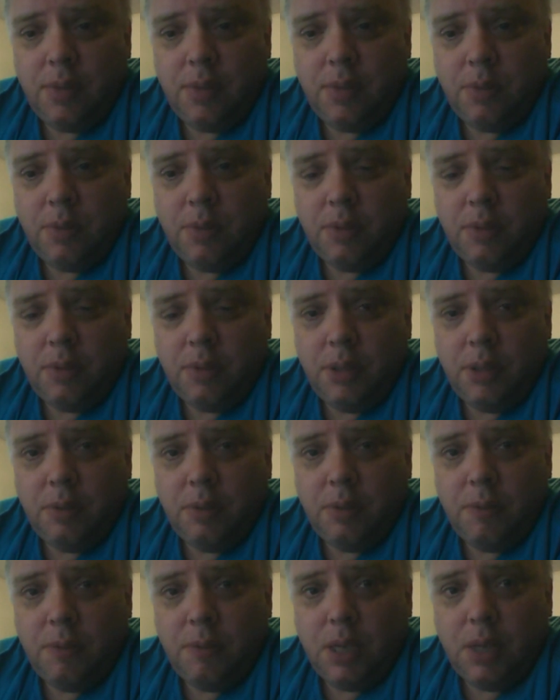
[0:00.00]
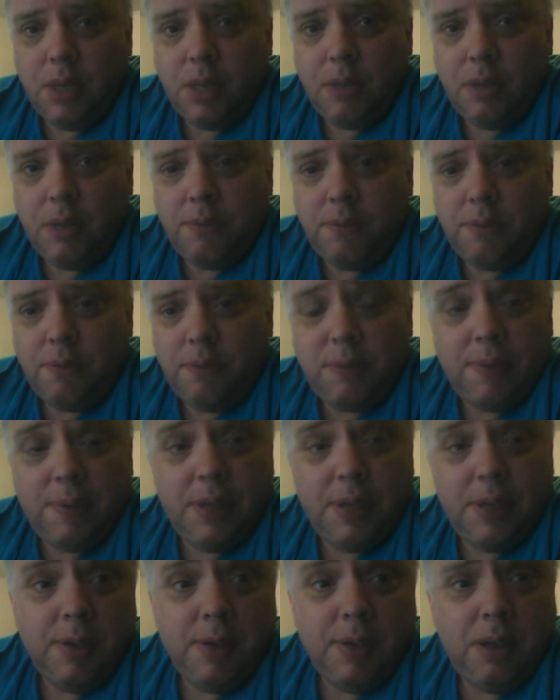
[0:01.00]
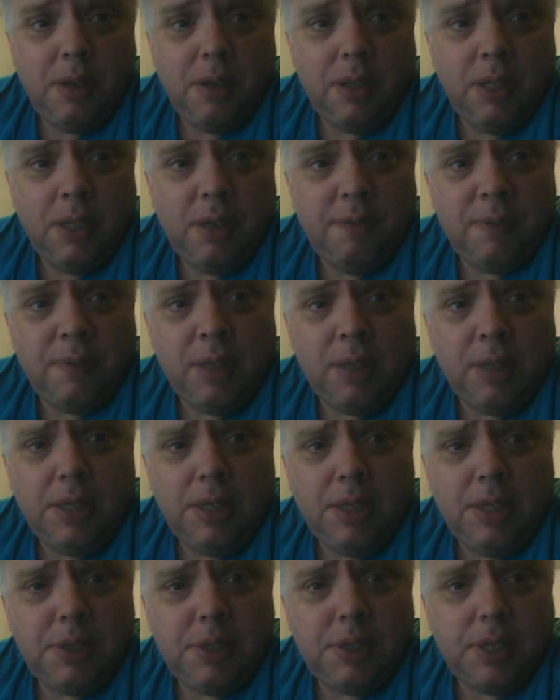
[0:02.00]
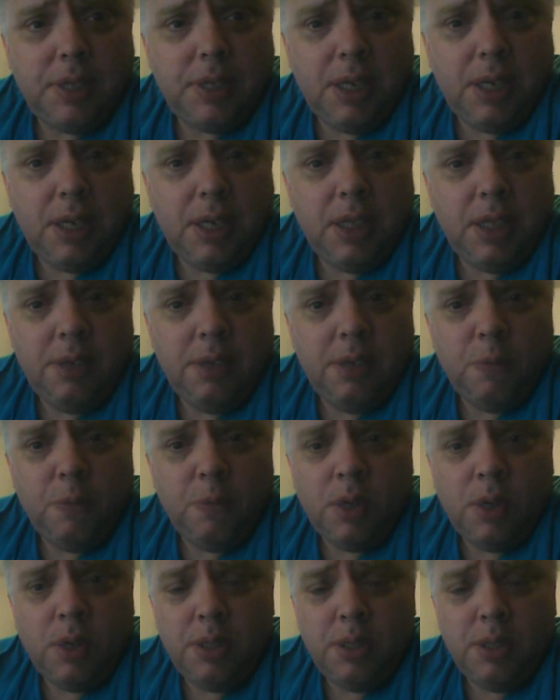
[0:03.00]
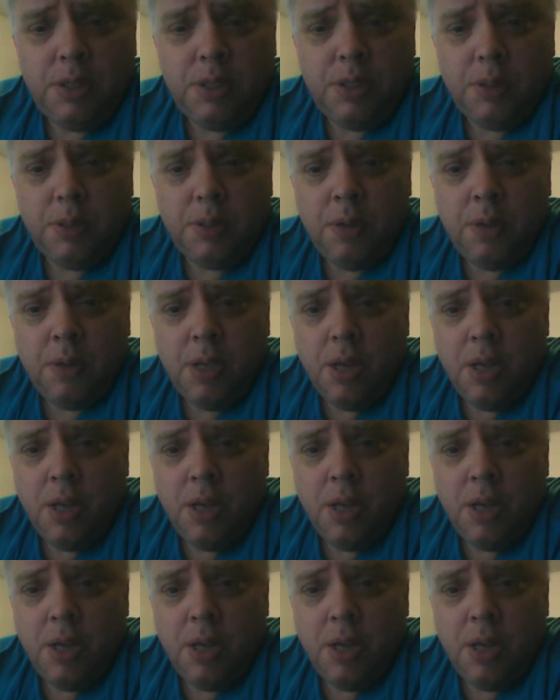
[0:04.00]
tool too. If I knew how to leave links, I'd leave one to